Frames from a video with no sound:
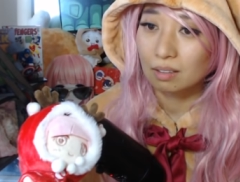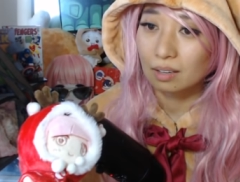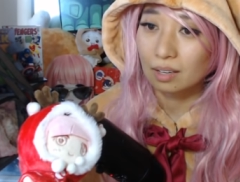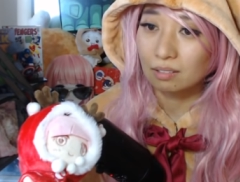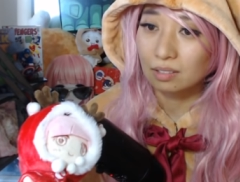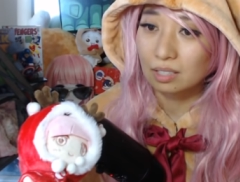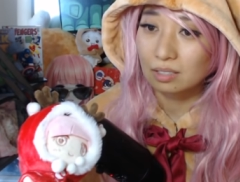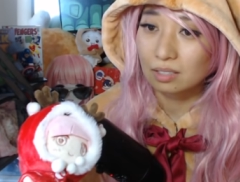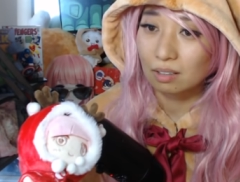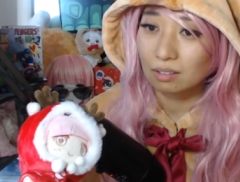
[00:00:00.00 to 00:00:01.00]
I don't think
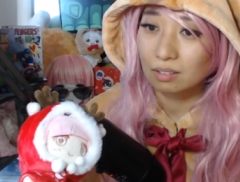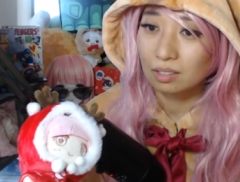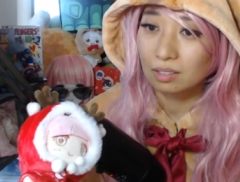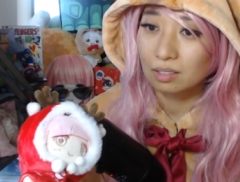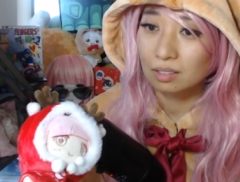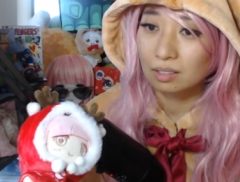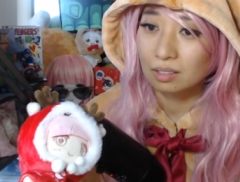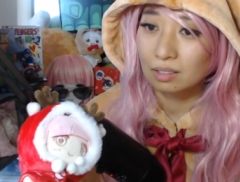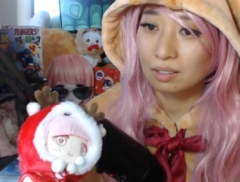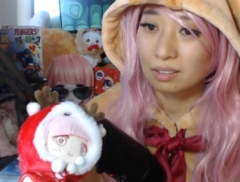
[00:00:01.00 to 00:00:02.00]
so.
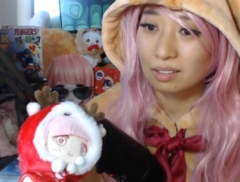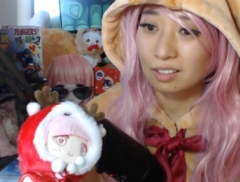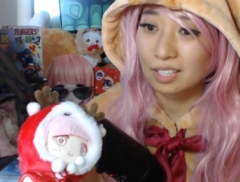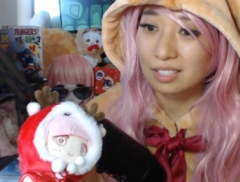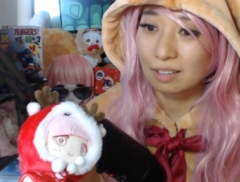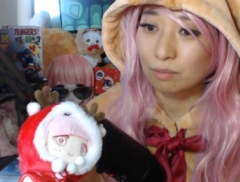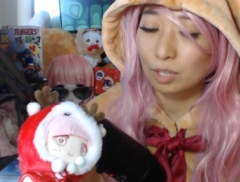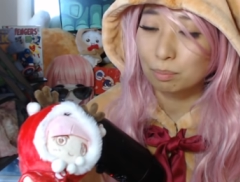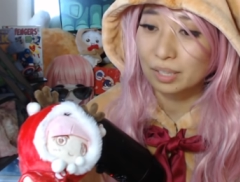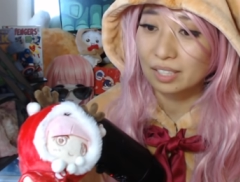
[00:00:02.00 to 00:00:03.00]
Unless I'm
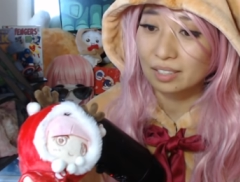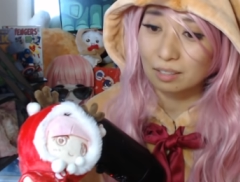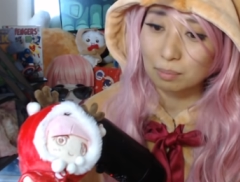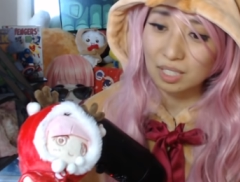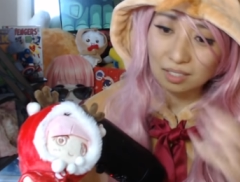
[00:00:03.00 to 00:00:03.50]
completely missing